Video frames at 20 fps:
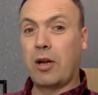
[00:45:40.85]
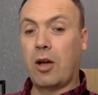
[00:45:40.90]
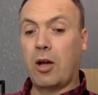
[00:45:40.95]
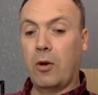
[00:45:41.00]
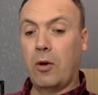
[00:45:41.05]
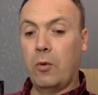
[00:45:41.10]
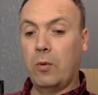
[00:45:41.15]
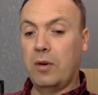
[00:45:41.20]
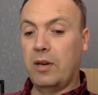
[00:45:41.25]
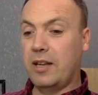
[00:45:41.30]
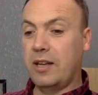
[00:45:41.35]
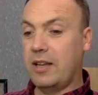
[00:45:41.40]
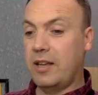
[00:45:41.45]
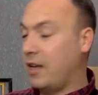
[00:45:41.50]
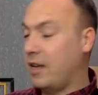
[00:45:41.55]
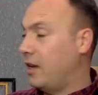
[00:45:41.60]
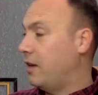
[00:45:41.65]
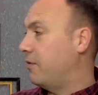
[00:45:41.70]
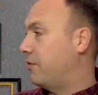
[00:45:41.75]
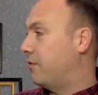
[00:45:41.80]
only
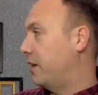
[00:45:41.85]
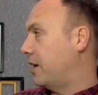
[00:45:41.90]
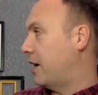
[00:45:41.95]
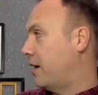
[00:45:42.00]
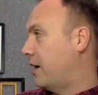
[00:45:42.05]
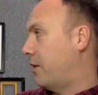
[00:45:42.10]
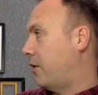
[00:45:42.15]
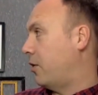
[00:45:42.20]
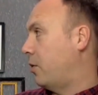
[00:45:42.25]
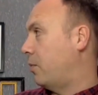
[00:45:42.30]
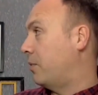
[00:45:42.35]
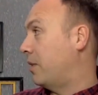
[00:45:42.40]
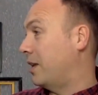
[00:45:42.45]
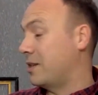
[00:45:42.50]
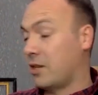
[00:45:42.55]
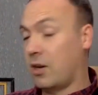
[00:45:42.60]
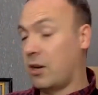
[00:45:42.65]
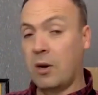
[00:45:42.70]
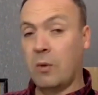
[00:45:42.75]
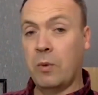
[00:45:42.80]
evening at home the
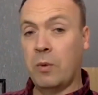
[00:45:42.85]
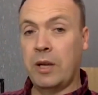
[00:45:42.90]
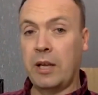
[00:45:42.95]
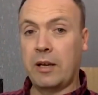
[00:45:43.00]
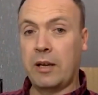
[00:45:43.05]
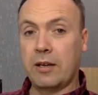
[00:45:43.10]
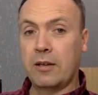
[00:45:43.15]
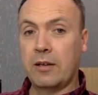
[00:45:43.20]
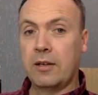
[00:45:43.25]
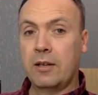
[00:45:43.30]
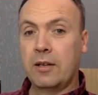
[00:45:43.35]
entire week.